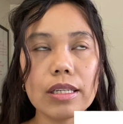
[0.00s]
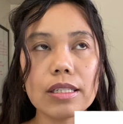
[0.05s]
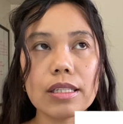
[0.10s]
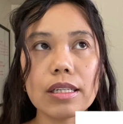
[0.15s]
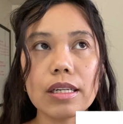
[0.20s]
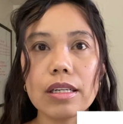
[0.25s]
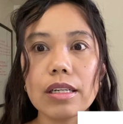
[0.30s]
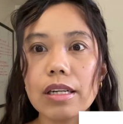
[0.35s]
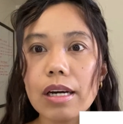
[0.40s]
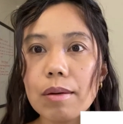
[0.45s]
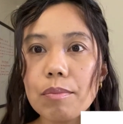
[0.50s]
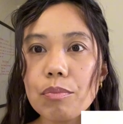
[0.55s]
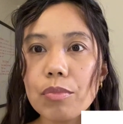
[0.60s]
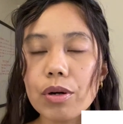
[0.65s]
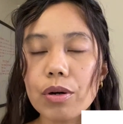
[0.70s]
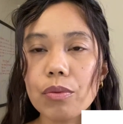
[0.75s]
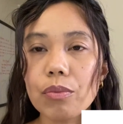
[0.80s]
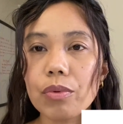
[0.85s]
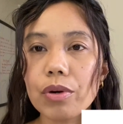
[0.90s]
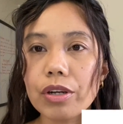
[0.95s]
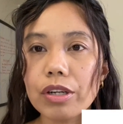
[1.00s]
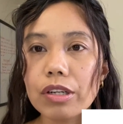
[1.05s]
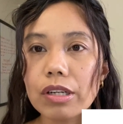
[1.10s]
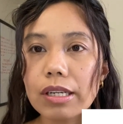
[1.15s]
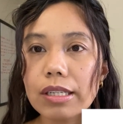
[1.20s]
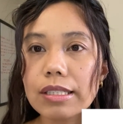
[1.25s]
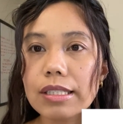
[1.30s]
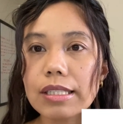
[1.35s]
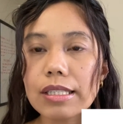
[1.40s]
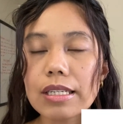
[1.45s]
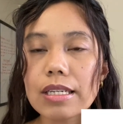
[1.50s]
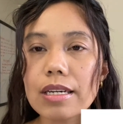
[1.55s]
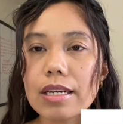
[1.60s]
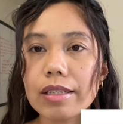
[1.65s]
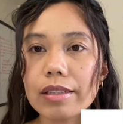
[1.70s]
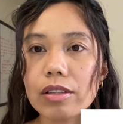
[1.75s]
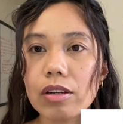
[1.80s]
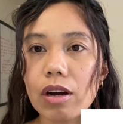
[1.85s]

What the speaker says: a number where you can see it